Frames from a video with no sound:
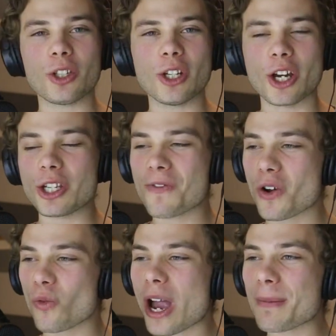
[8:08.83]
You know, you've
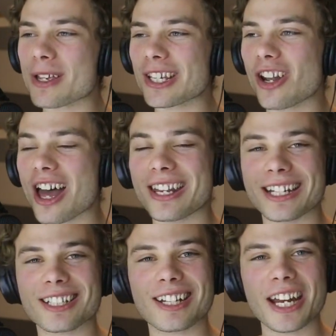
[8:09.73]
got rainbows of
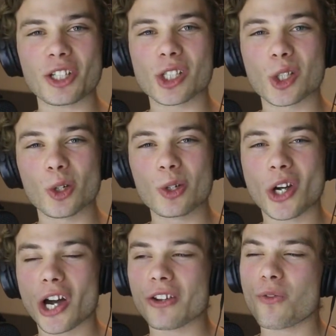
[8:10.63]
lightning, nature's two
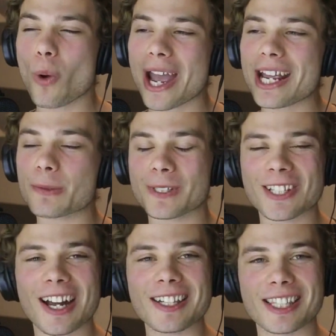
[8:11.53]
kind of ways
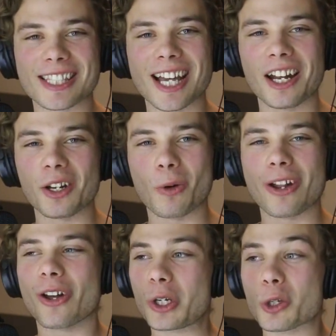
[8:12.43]
besides the sun and
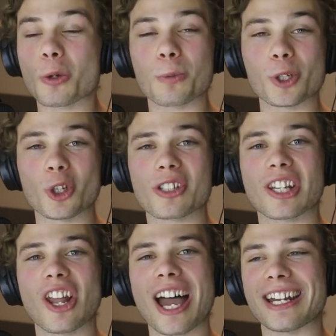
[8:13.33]
whatnot to produce
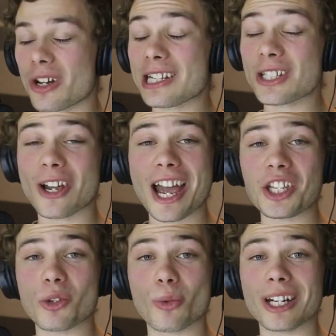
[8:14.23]
light. And so, hey,
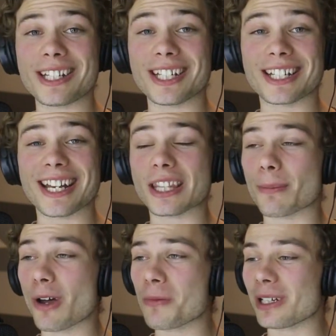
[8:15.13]
you really did get the
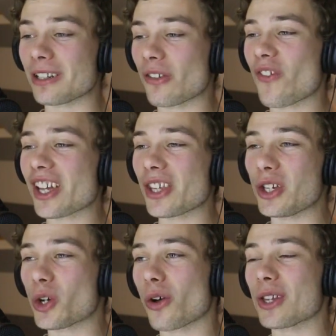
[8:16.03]
moment. The fact that
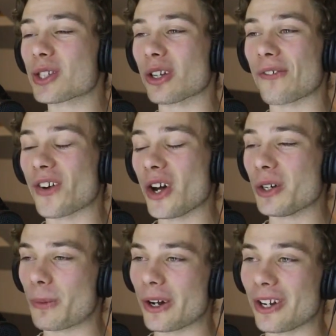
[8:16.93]
you caught this on a phone
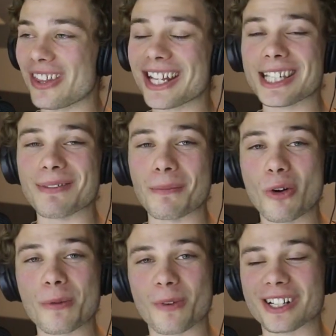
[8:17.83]
or whatnot, that's even
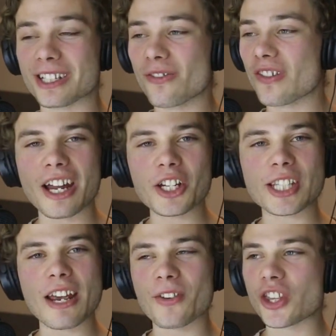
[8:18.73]
more impressive. And just
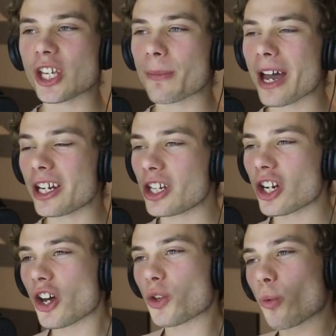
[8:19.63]
everything about it, you
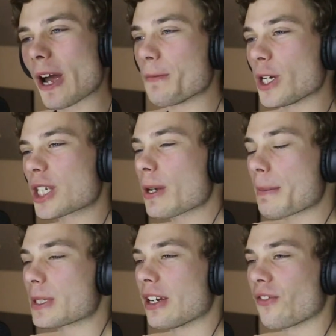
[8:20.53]
know, the rainbow
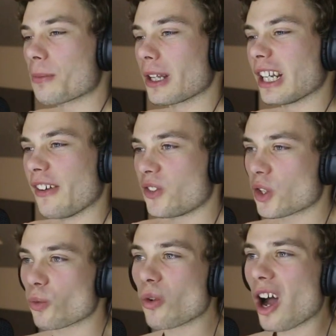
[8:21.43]
sweeps in from the left to
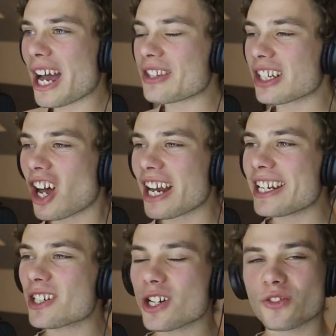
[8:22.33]
the right, the
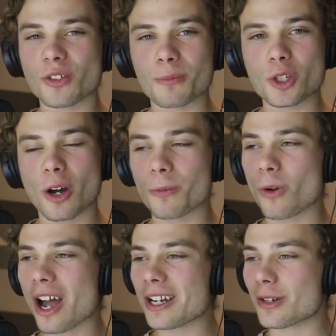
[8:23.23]
lightning goes from top
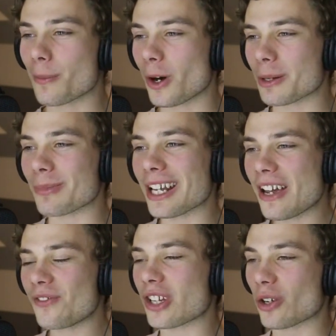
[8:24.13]
right to bottom
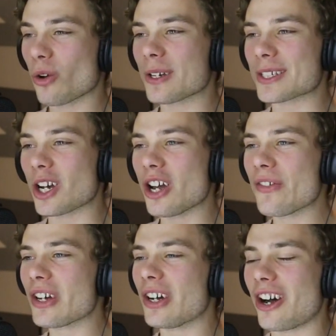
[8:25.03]
left, they cross
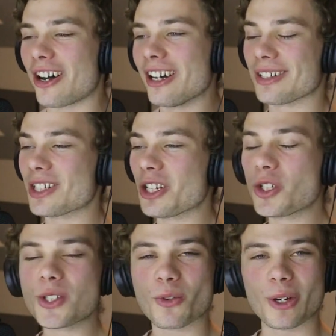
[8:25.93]
over. So it's
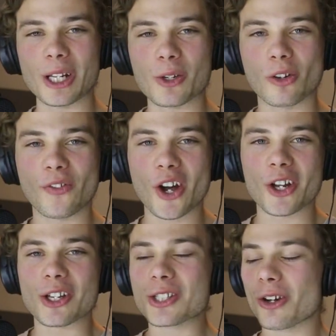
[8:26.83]
just a really cool
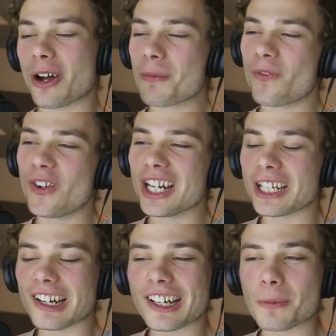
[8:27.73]
photo. So I'm
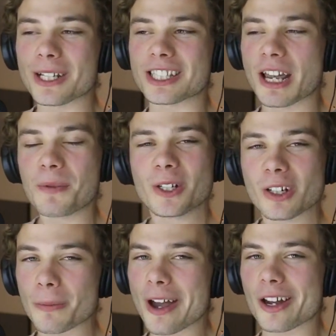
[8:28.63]
feeling a little bit
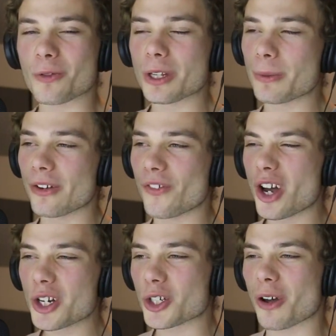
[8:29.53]
skeptical about it with a bit of
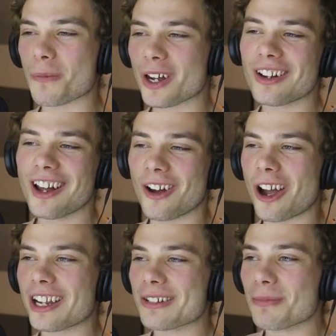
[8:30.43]
Photoshop, but no,
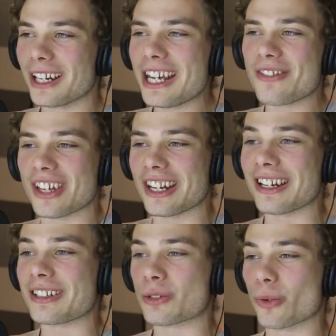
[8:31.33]
I can believe that
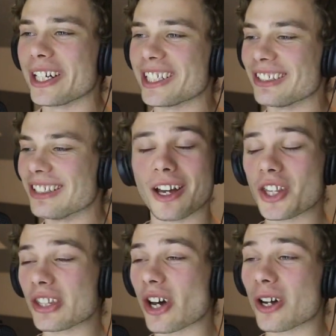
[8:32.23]
it's real. I
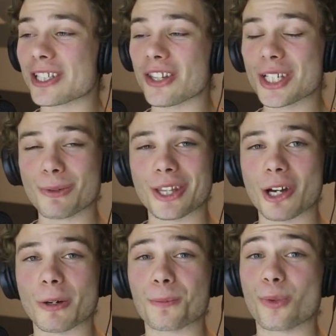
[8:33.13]
think the odds of this one
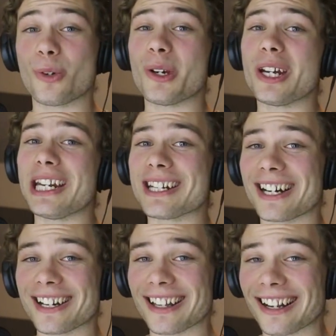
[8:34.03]
though are pretty
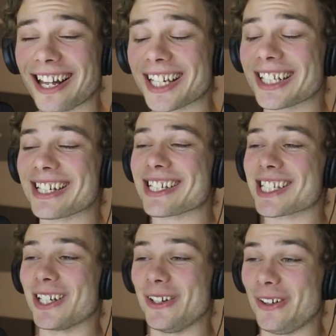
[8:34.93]
darn unlikely,
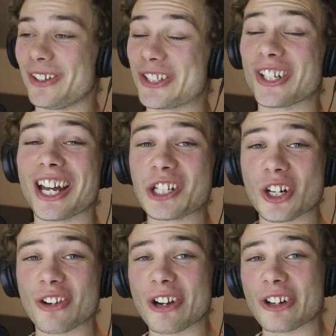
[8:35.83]
so good luck
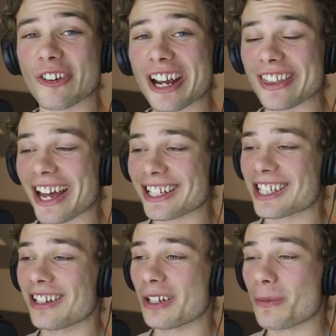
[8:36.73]
trying to recreate that
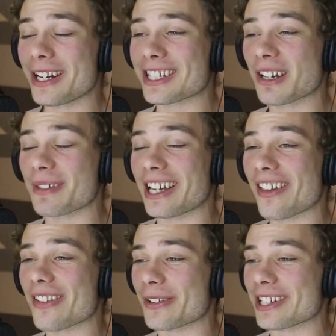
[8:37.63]
compared to some of the
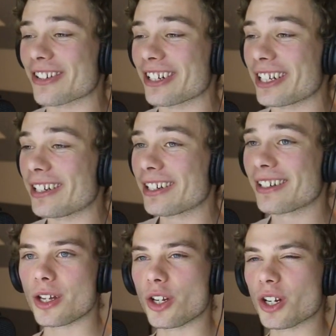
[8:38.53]
other ones on here.
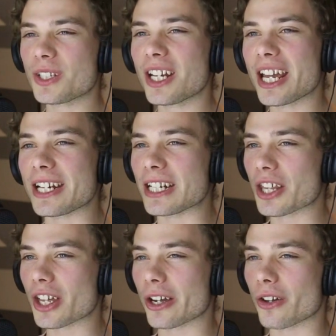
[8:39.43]
Not today,
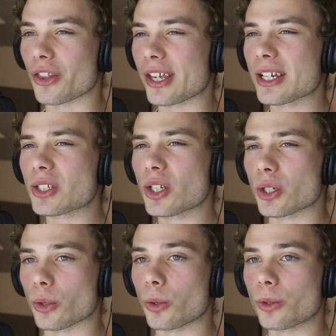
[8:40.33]
Death, I got things to
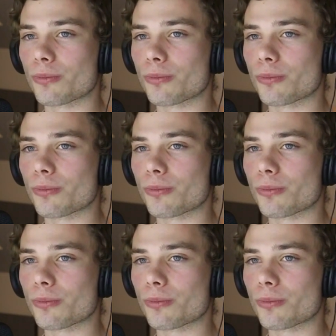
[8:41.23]
do.